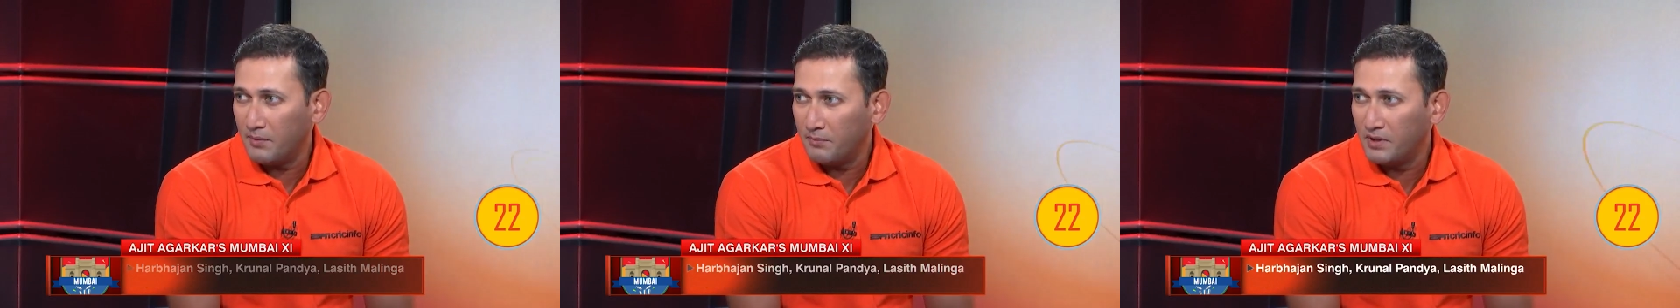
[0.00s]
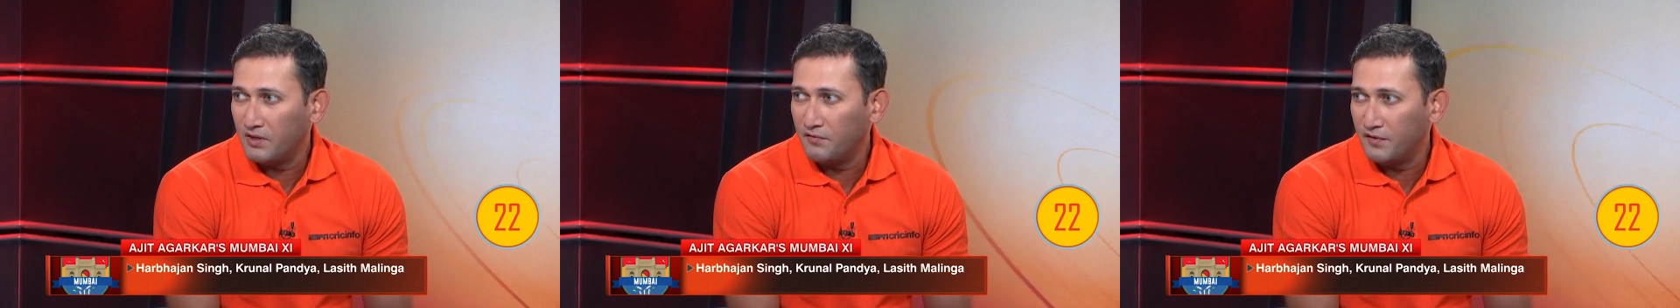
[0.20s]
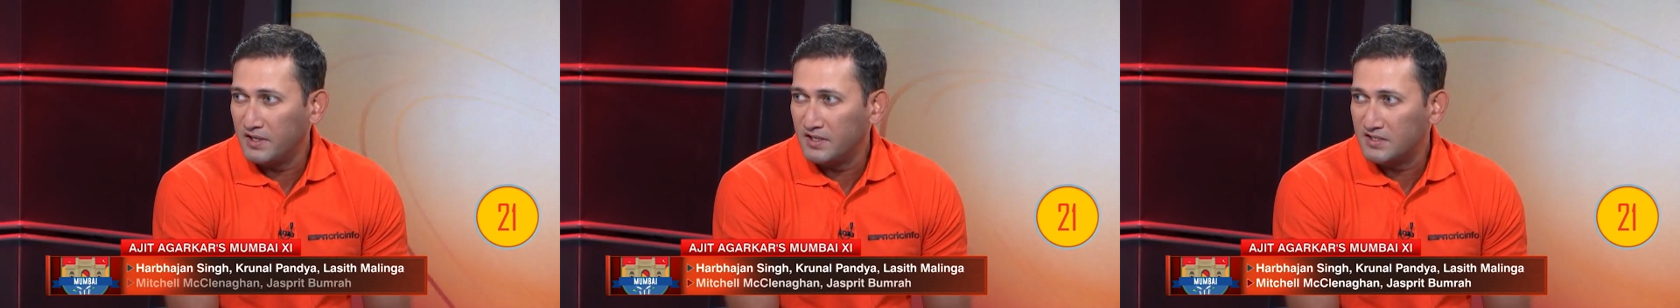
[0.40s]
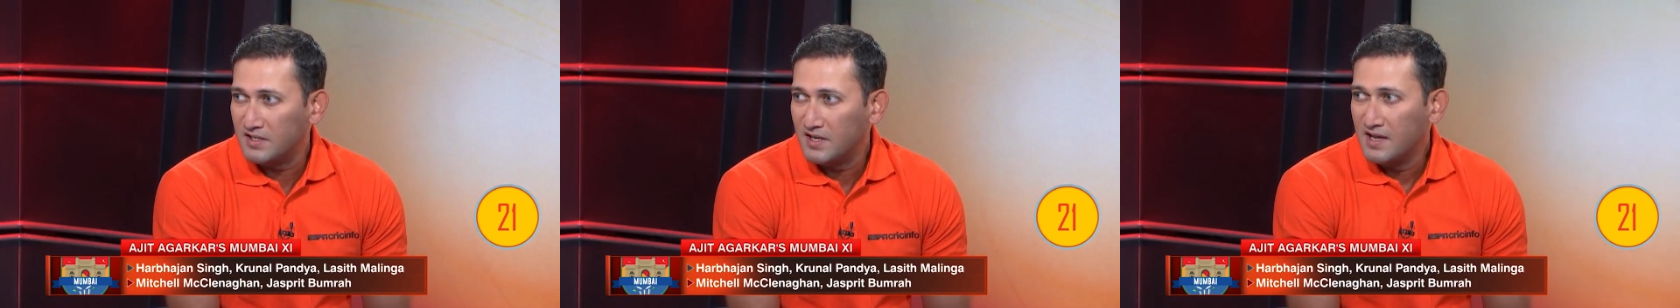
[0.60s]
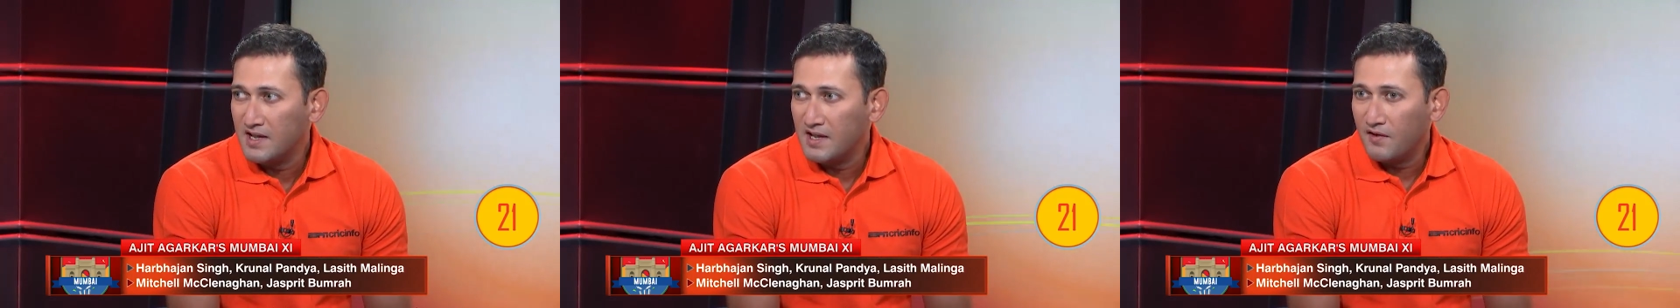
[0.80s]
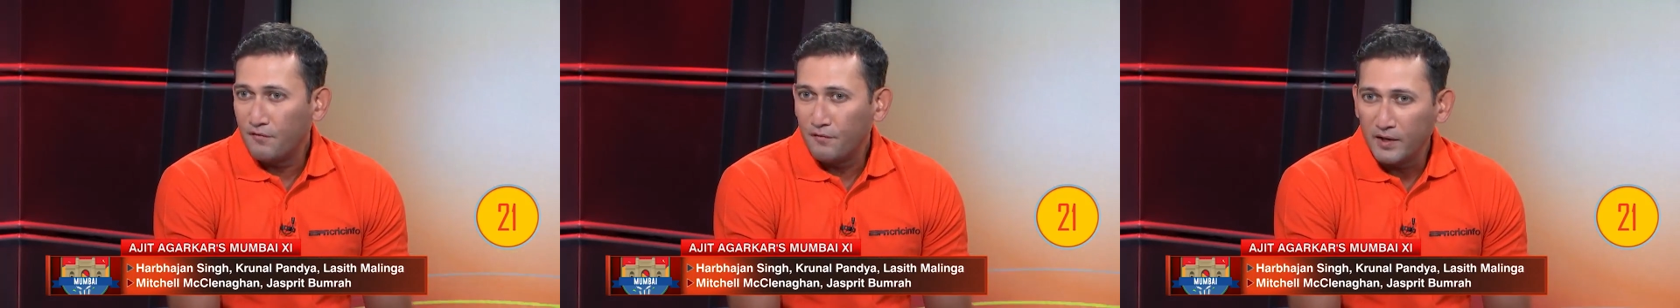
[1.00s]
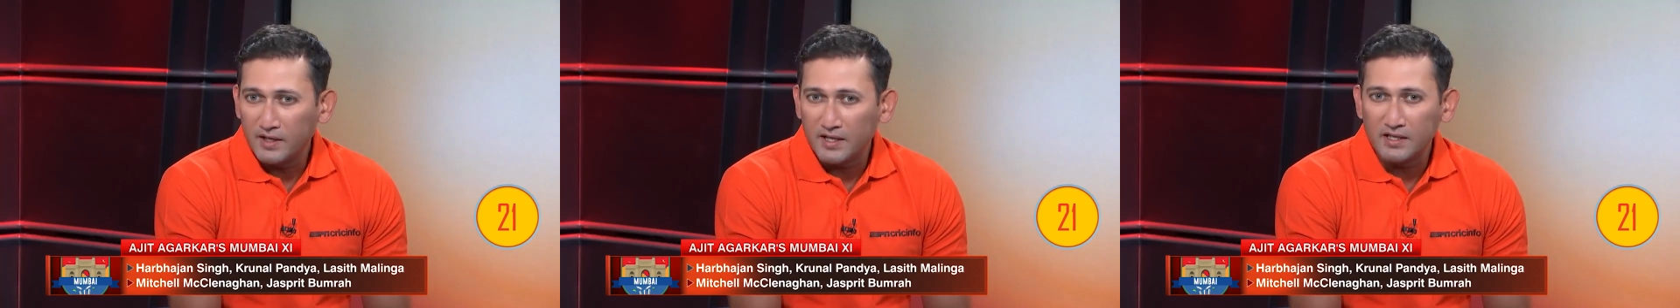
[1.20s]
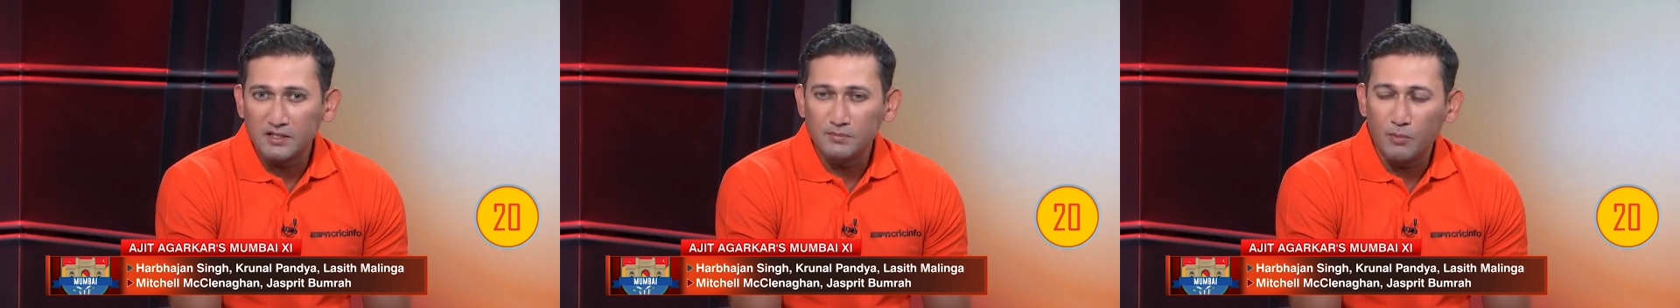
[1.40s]
I mean, if he's
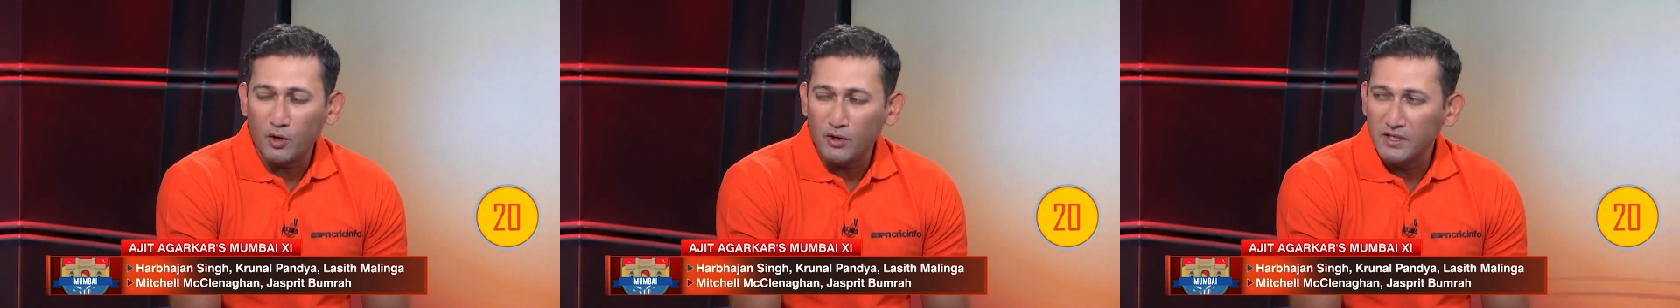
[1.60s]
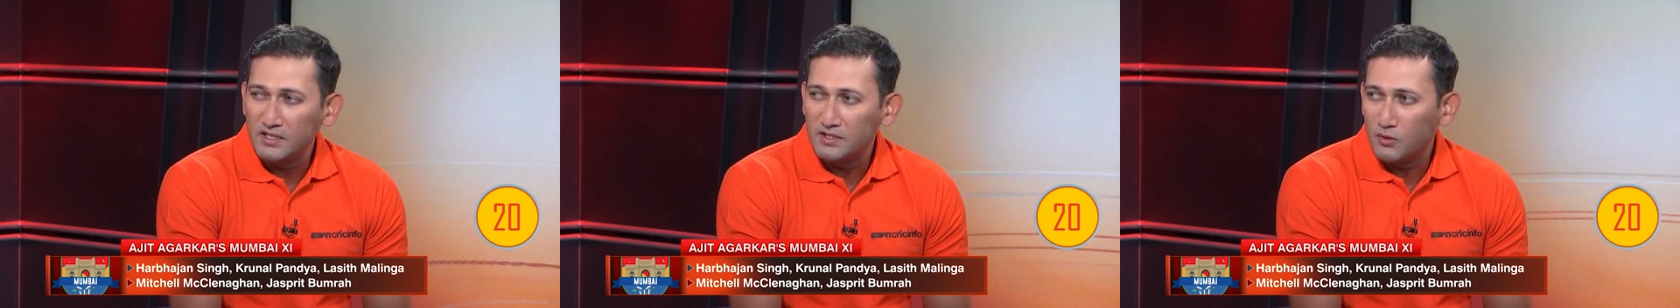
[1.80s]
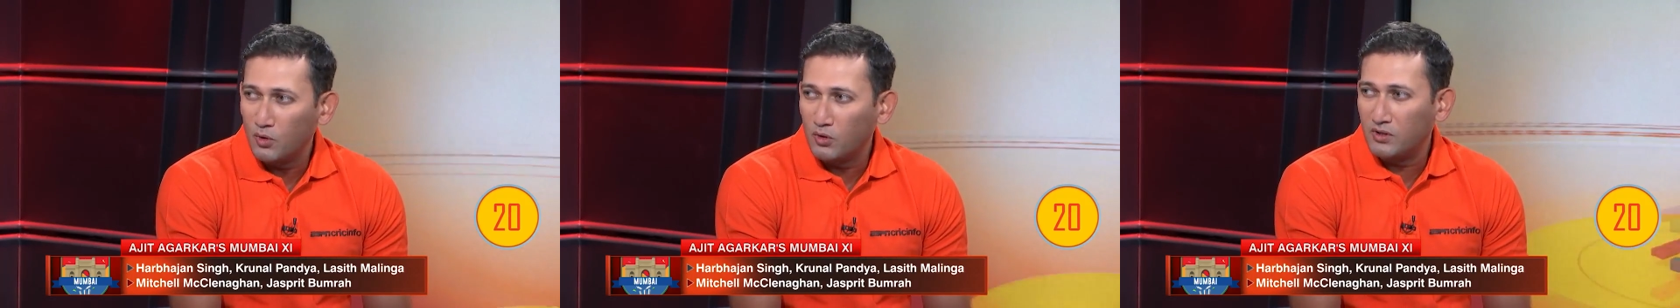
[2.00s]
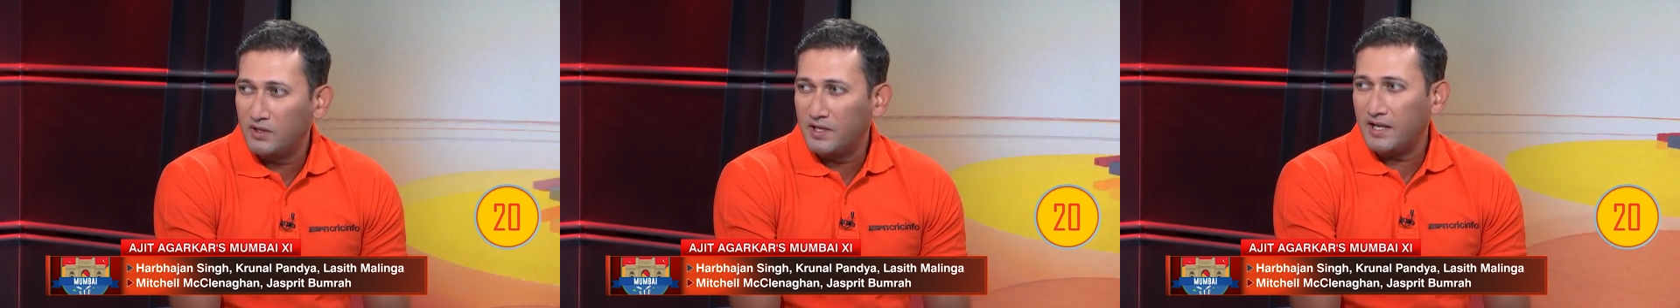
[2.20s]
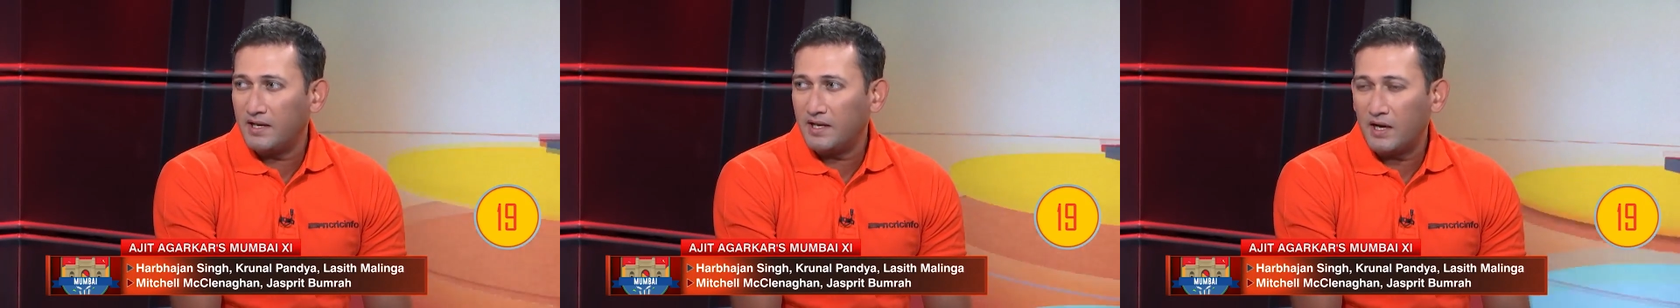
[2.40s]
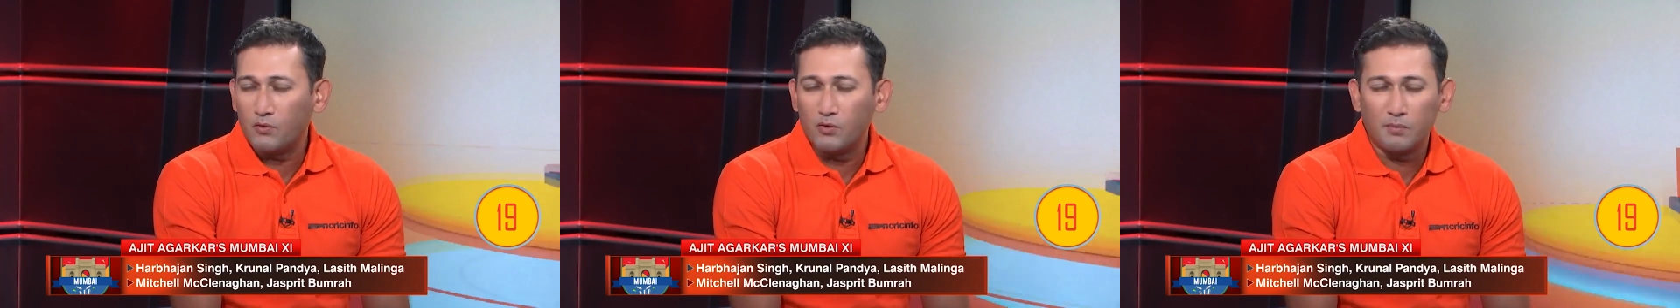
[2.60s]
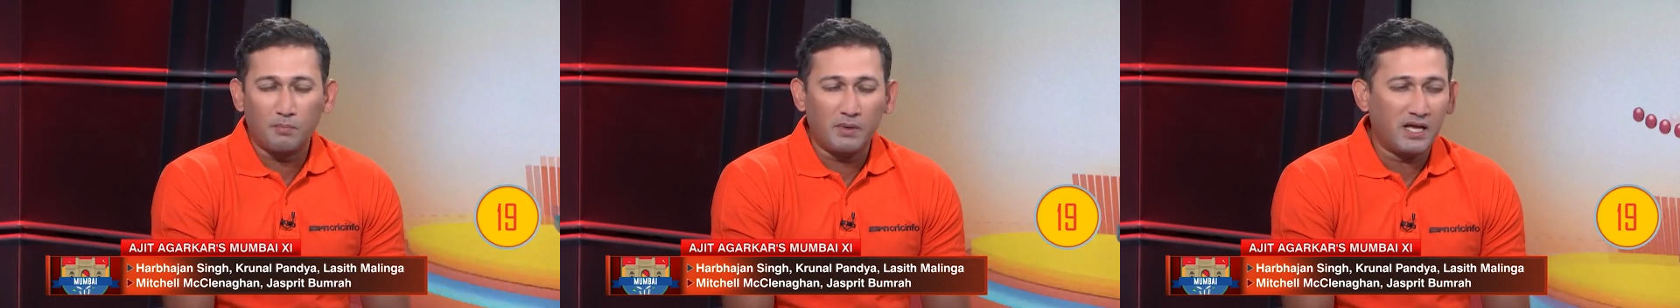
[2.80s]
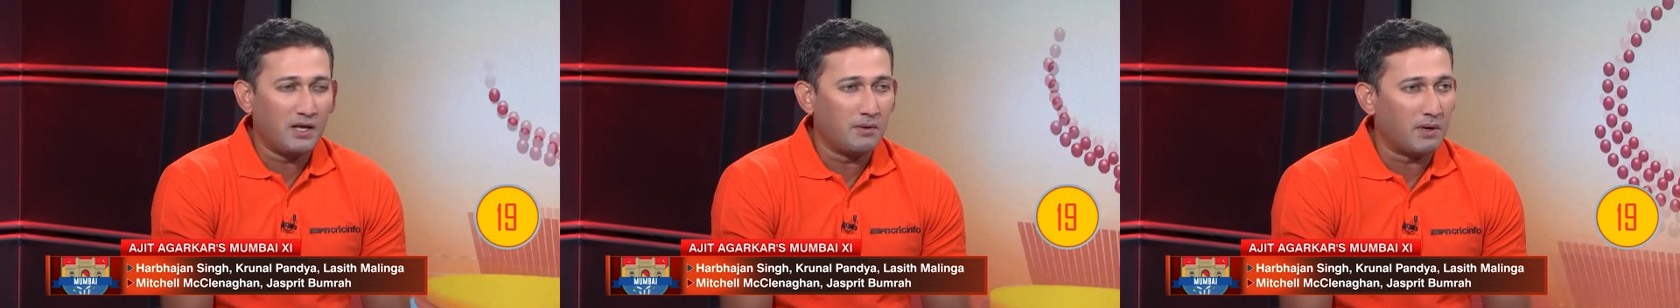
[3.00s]
fit and his body is good, then I would
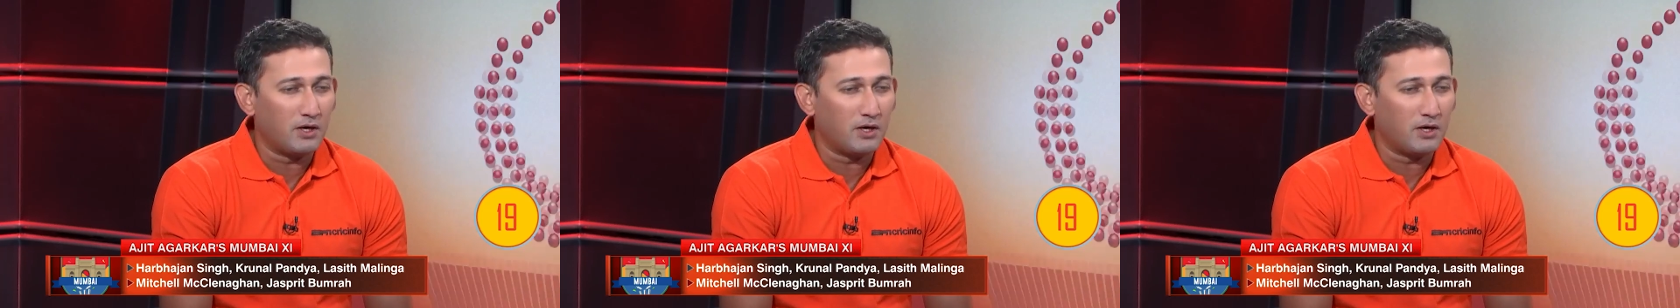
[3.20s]
play him.